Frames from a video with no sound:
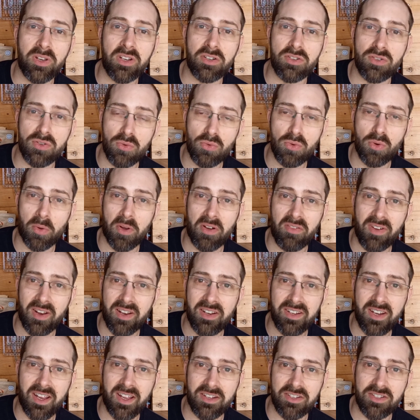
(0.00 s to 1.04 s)
wings all the way
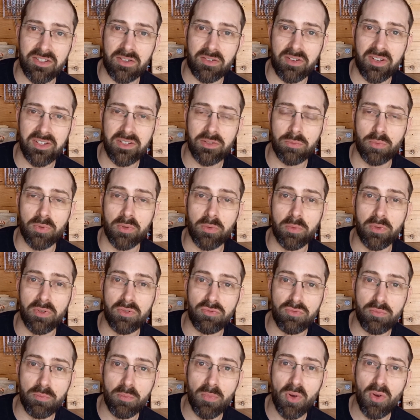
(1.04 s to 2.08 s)
around the outside, we
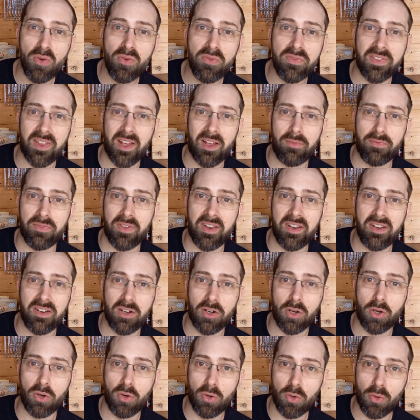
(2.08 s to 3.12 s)
would move that vent